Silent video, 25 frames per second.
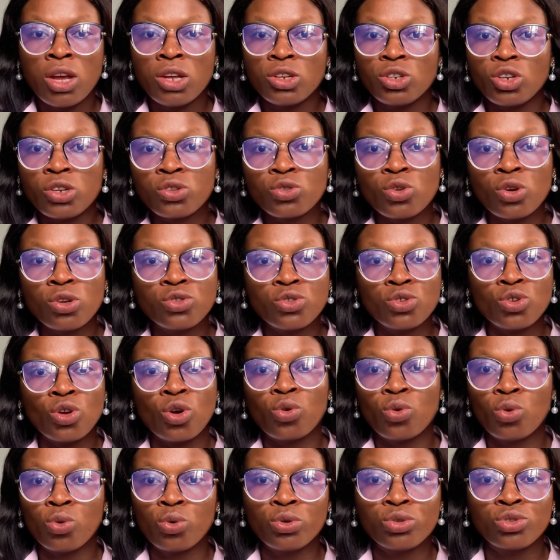Just go to
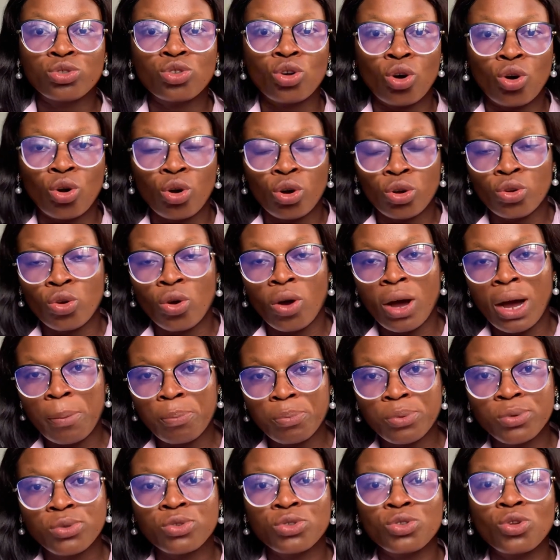your Google Store or your
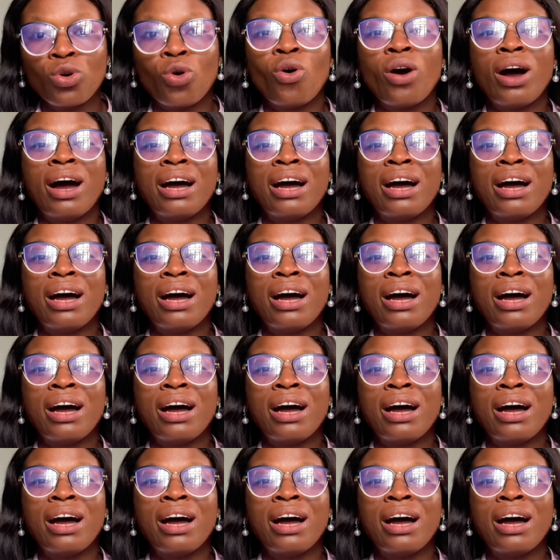Apple Store